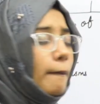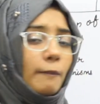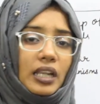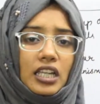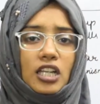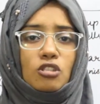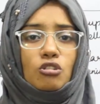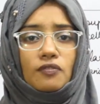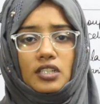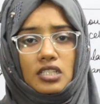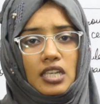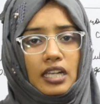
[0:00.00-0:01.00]
millions of
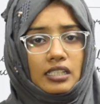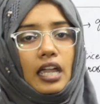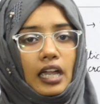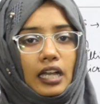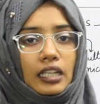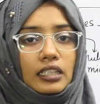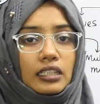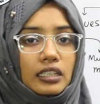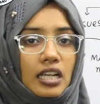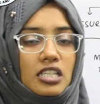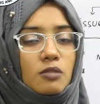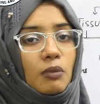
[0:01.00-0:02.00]
the cells and
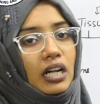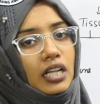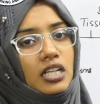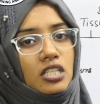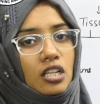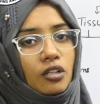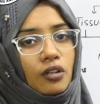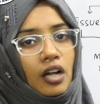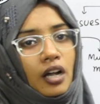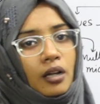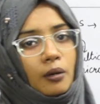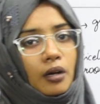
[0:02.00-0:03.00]
this
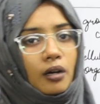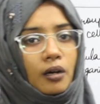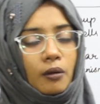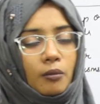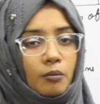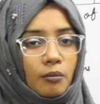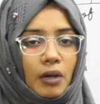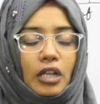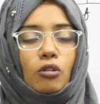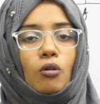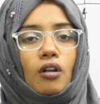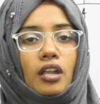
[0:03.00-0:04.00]
multicellular uh,
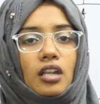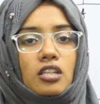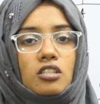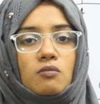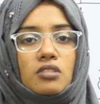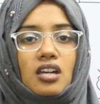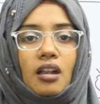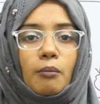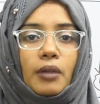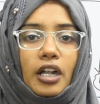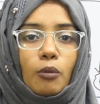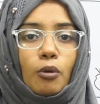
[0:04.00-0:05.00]
microorganisms are
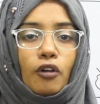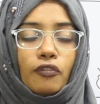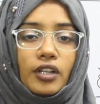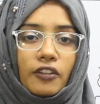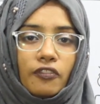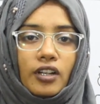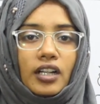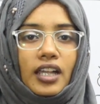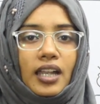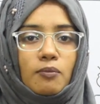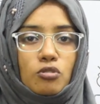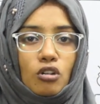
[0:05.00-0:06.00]
made up of different
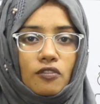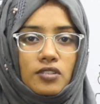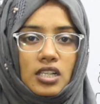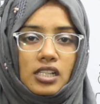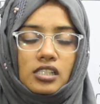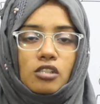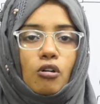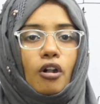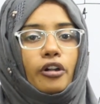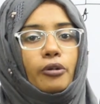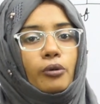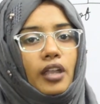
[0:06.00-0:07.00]
types of cells in
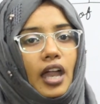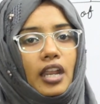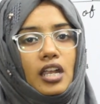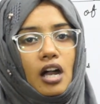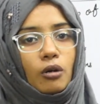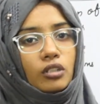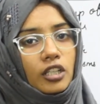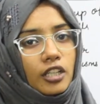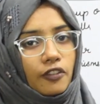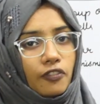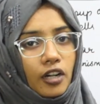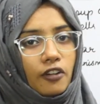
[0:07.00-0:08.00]
order to carry out the
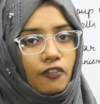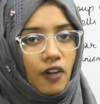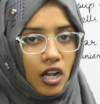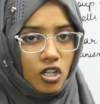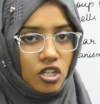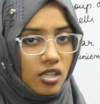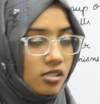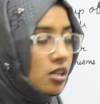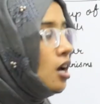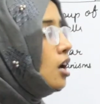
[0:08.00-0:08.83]
different functions.